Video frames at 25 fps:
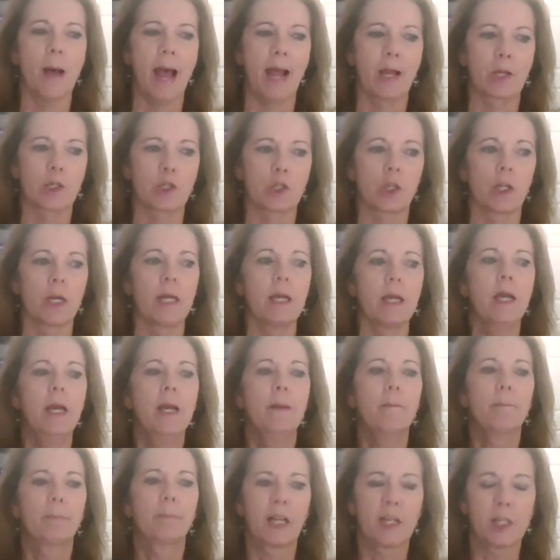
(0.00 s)
actually
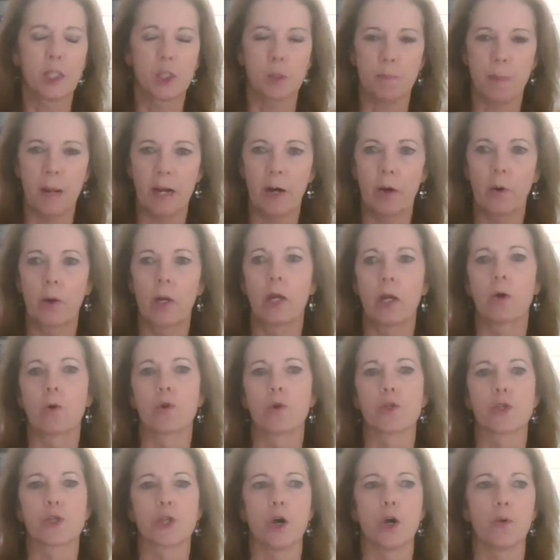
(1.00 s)
placed
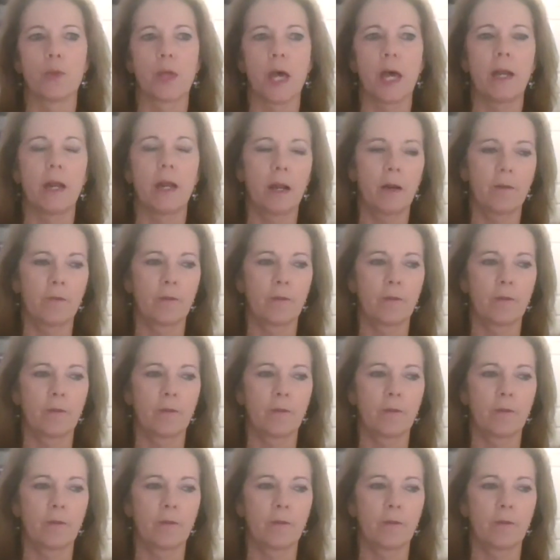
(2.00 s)
barriers so that